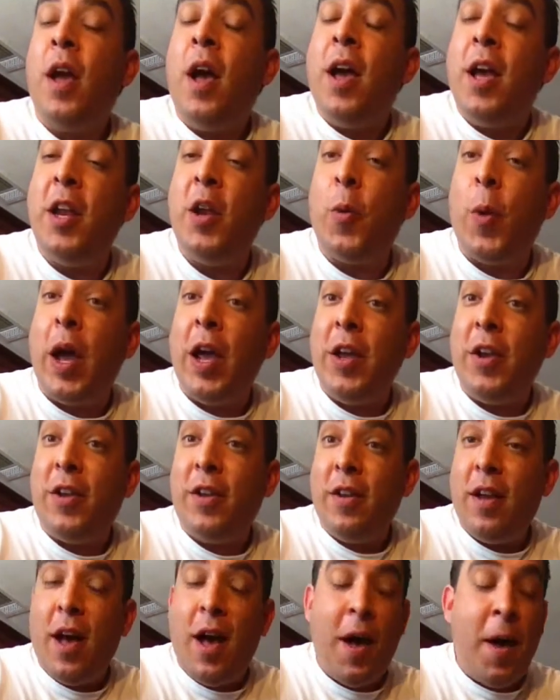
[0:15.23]
anyway,
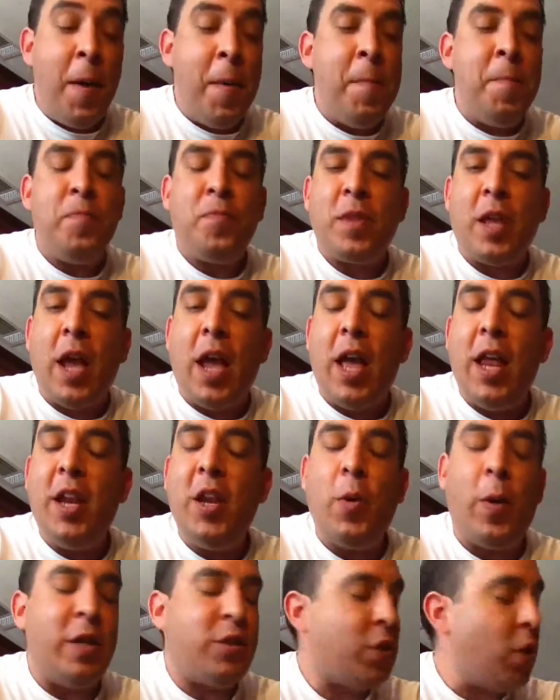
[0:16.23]

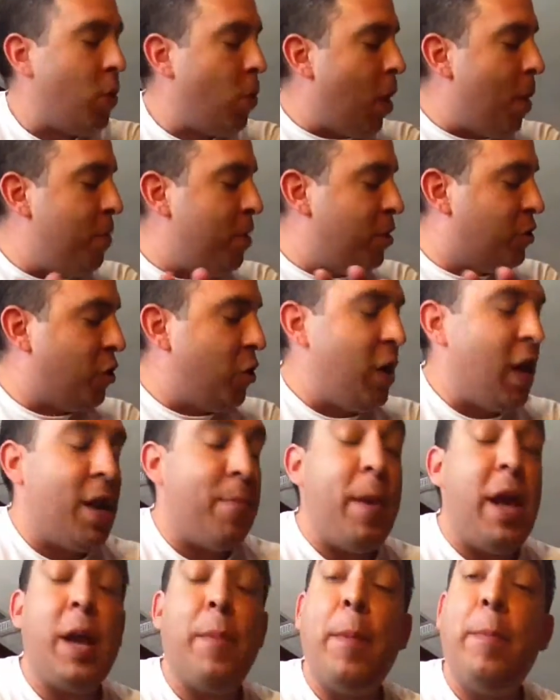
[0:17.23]
so I'm going to show you how to
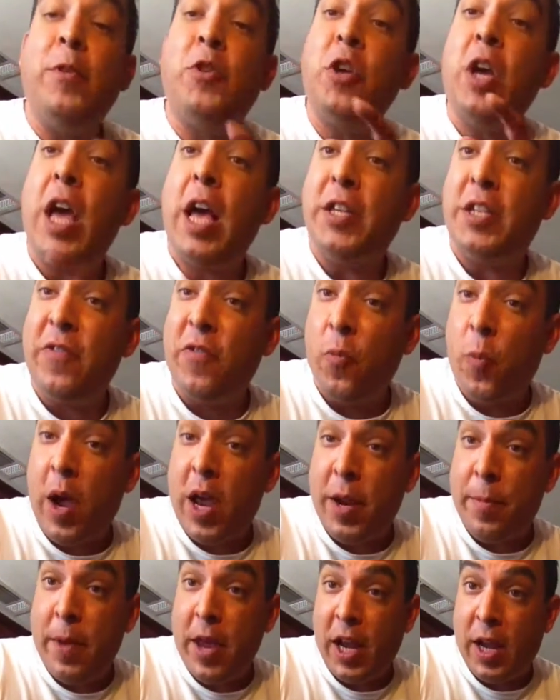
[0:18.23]
make them. I'm going to show you a different way
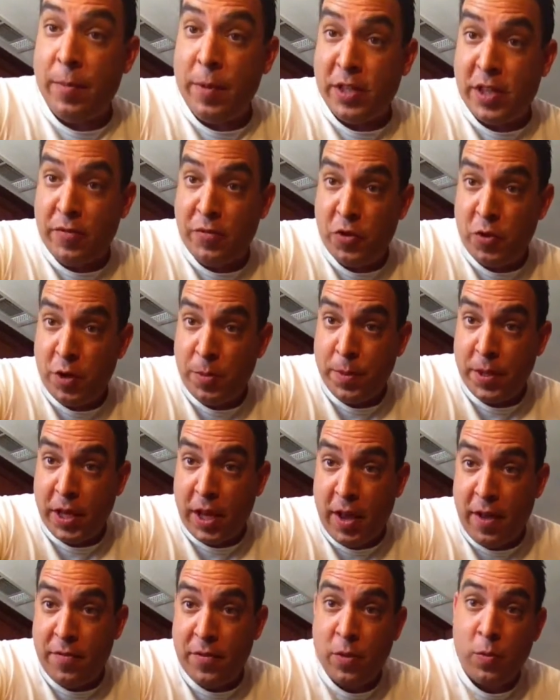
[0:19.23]
to make them. Instead of doing them in
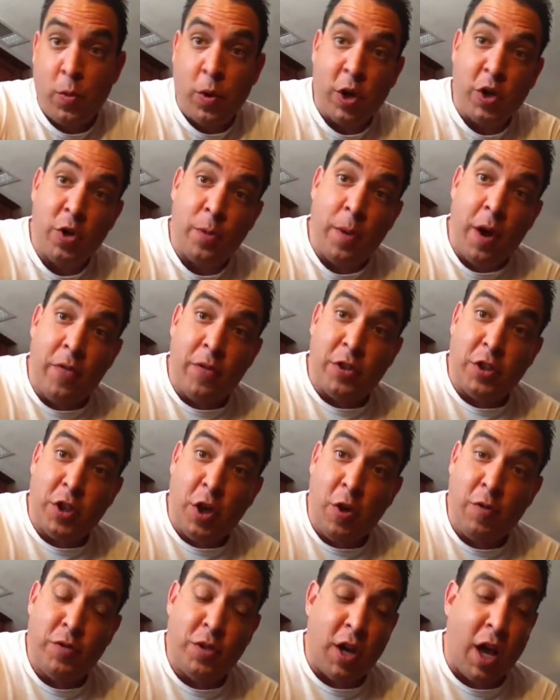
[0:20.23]
the oven, we're going to do them on the
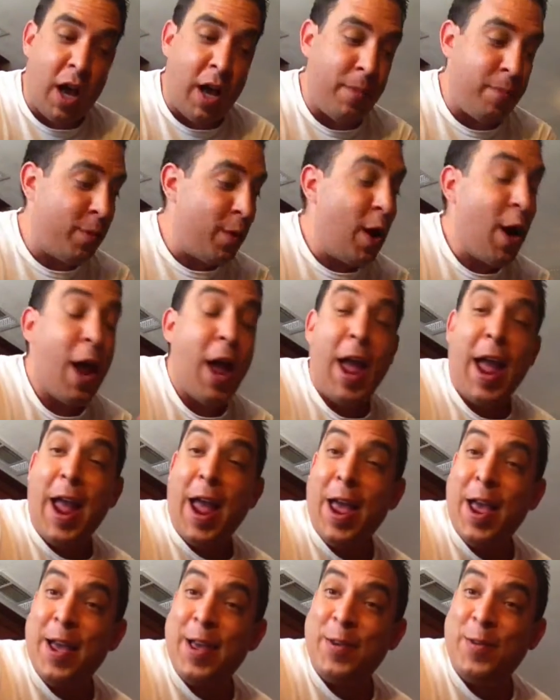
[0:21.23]
stove top,
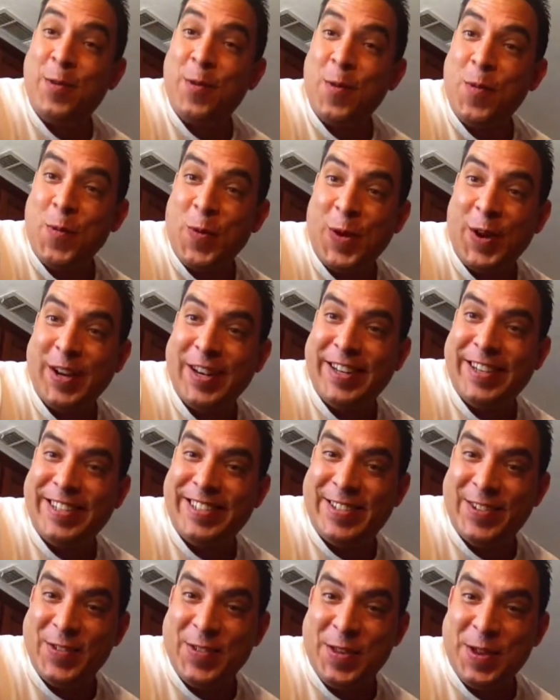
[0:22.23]
and we're going to
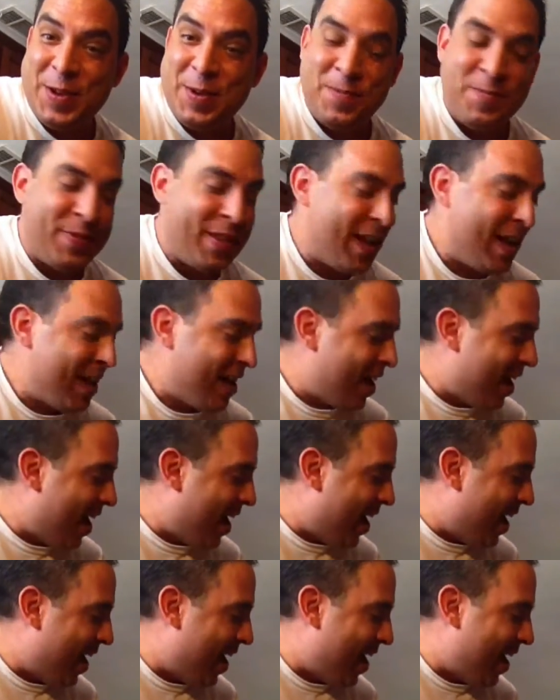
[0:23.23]
do them
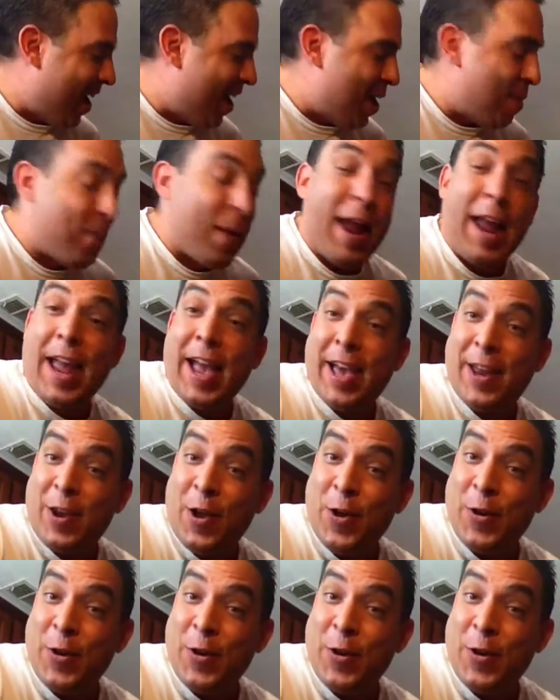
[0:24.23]
in a pan.